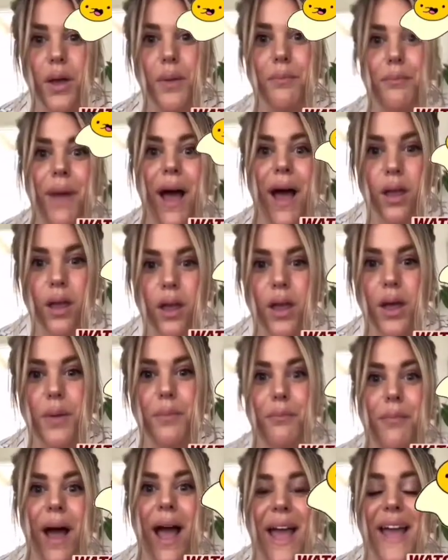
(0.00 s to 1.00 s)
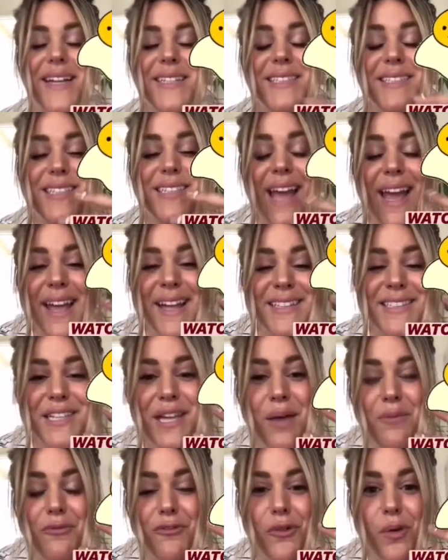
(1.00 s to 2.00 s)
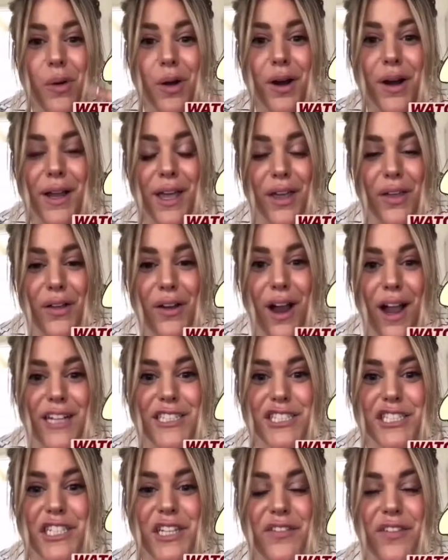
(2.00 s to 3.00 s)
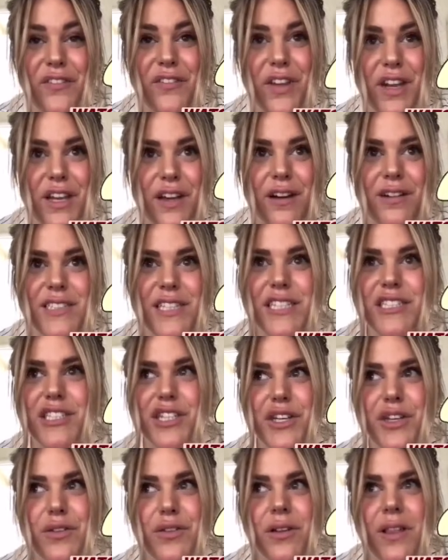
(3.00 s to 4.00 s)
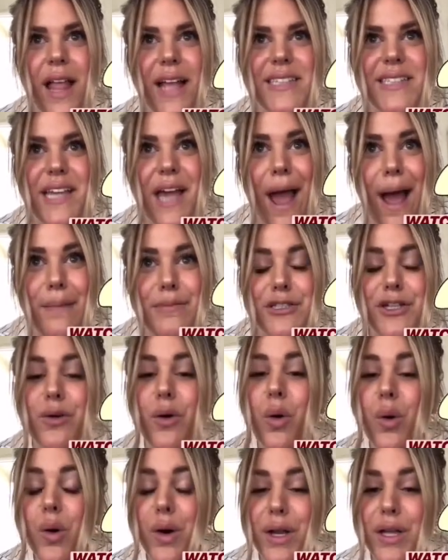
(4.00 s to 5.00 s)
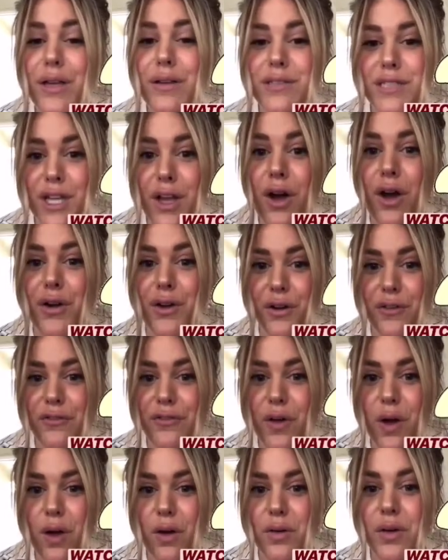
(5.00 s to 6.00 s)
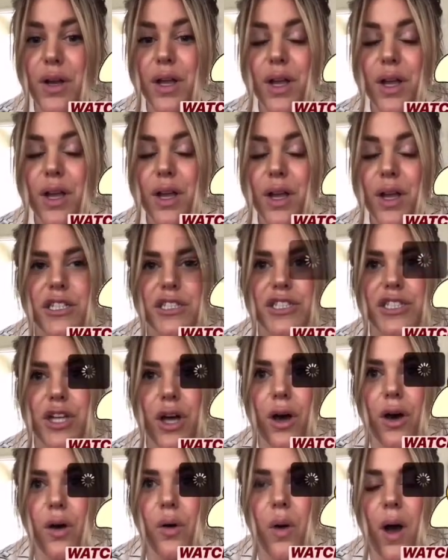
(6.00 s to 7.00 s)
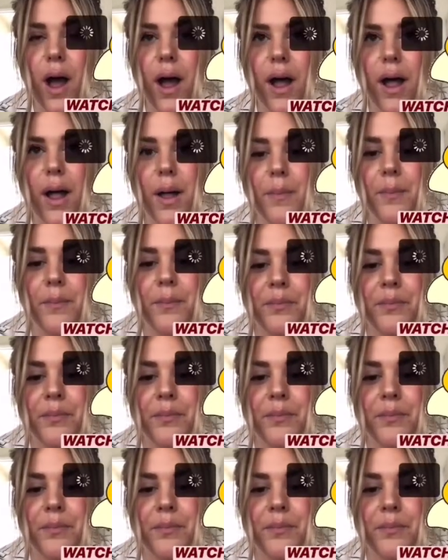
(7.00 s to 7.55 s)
And the easiest way to do that is to just make an Instagram story. And then you're just gonna go to the bottom left-hand corner and click save.